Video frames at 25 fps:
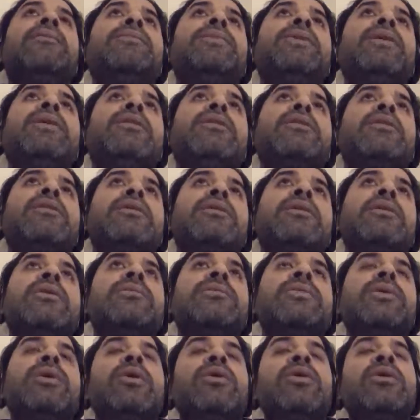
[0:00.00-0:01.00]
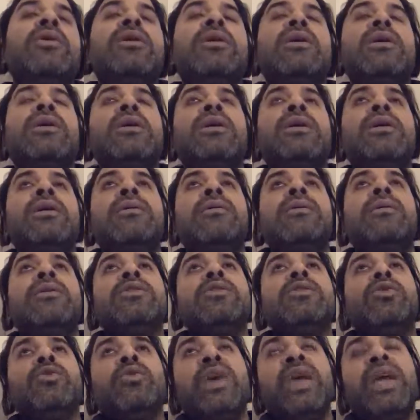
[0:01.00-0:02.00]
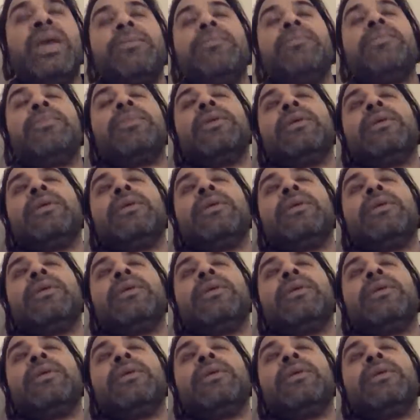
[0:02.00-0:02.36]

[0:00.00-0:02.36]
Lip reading: is on the way.